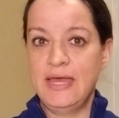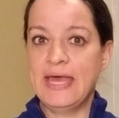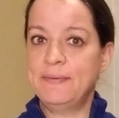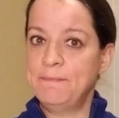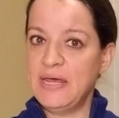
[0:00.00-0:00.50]

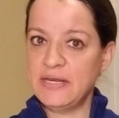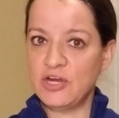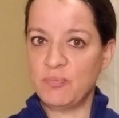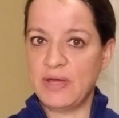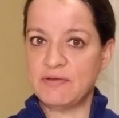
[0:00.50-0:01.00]
and
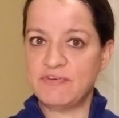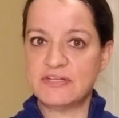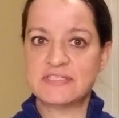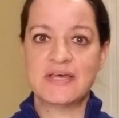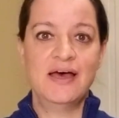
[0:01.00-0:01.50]
Medicare
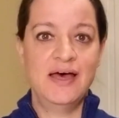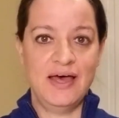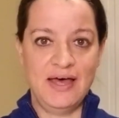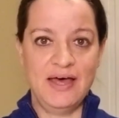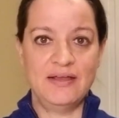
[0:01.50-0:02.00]
benefits
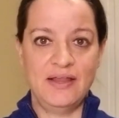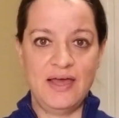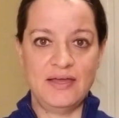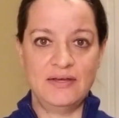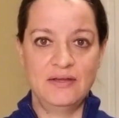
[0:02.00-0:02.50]

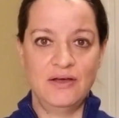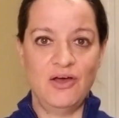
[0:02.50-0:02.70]
online.